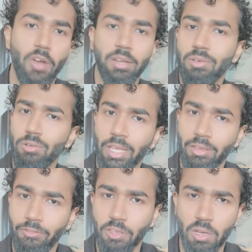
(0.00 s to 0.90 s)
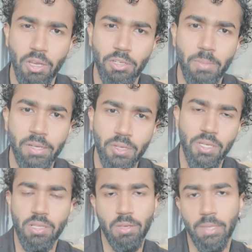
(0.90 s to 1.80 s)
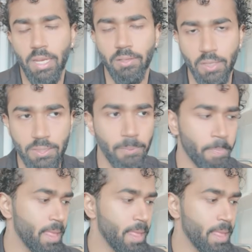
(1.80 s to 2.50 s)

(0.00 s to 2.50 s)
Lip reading: I don't know, like if you're going to be interested in something like this.